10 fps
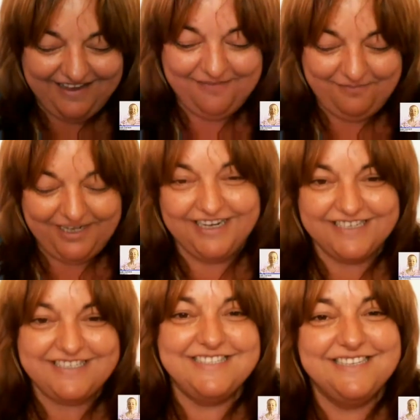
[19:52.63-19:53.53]

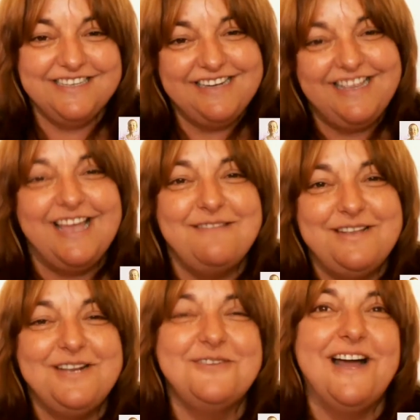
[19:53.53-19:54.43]
because it can
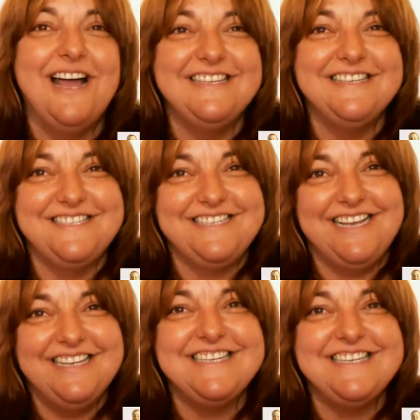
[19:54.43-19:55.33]
be quite
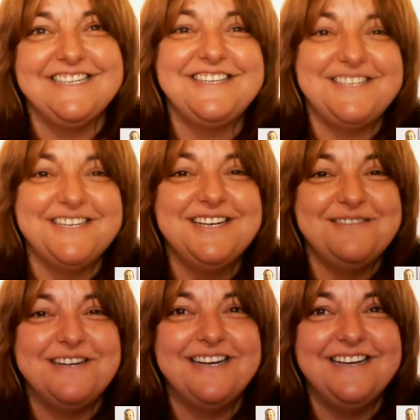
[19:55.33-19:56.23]
challenging to talk
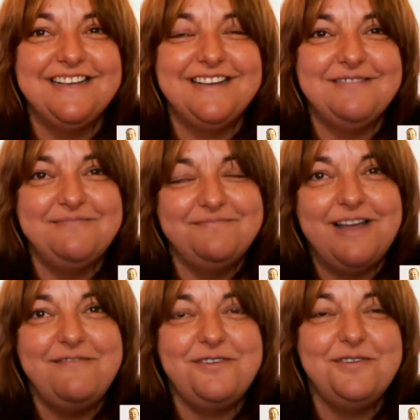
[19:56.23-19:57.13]
about.
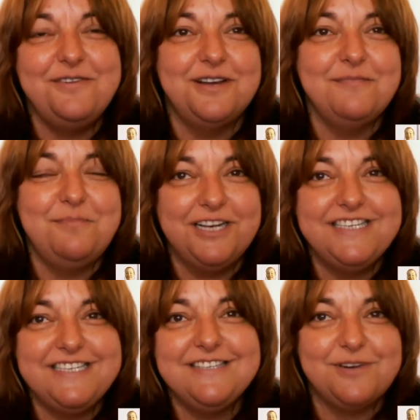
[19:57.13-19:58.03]
My view on
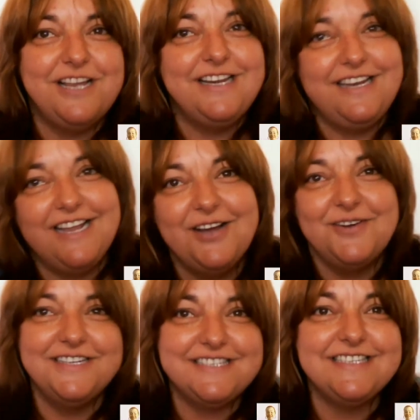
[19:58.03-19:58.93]
politics right now is